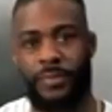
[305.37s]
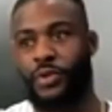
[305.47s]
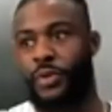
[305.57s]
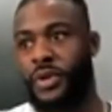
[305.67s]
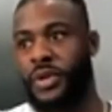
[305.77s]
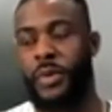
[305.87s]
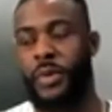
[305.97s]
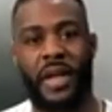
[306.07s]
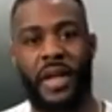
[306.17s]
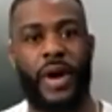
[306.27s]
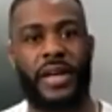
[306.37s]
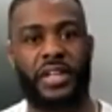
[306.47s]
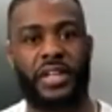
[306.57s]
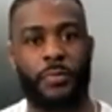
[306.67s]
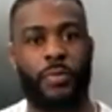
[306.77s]
I'm sure when he went back and
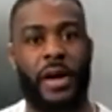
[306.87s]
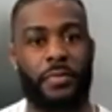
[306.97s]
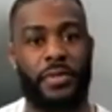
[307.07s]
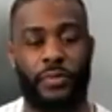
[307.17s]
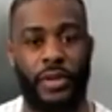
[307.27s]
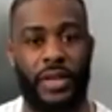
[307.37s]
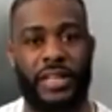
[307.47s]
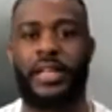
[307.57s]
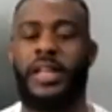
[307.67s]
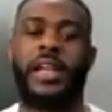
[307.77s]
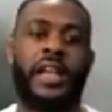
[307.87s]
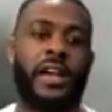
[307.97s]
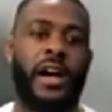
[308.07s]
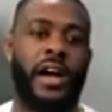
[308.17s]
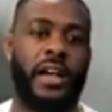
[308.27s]
watched it, he probably realized like
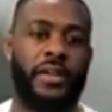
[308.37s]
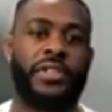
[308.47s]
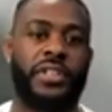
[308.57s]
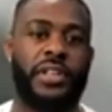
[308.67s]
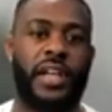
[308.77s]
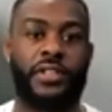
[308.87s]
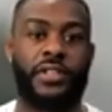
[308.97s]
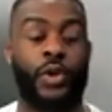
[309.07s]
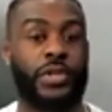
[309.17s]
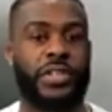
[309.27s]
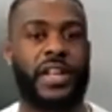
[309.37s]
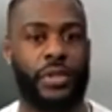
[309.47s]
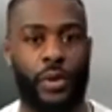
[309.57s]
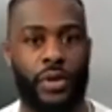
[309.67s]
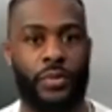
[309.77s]
ah, I wasn't as close as
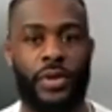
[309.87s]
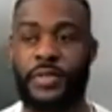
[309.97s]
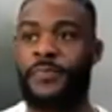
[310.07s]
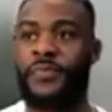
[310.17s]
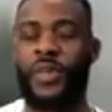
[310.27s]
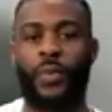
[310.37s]
I thought it was.